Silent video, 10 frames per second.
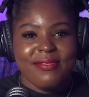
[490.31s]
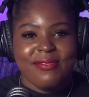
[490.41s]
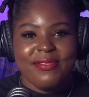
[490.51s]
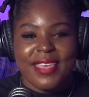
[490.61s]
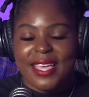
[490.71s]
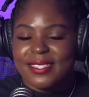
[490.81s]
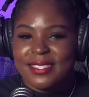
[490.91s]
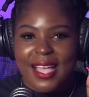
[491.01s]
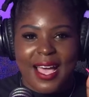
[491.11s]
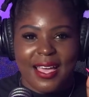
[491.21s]
That's
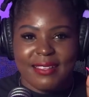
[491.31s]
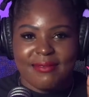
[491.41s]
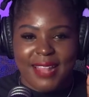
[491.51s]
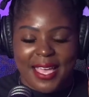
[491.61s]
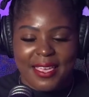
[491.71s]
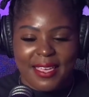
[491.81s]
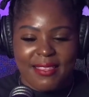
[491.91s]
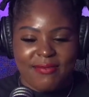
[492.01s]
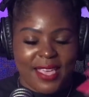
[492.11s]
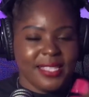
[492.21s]
not like,
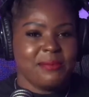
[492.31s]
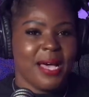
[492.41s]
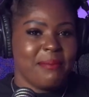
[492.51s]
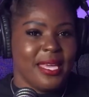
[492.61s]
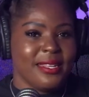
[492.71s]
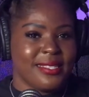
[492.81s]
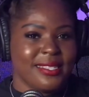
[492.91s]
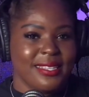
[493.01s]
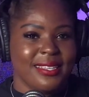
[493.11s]
that's my medicine.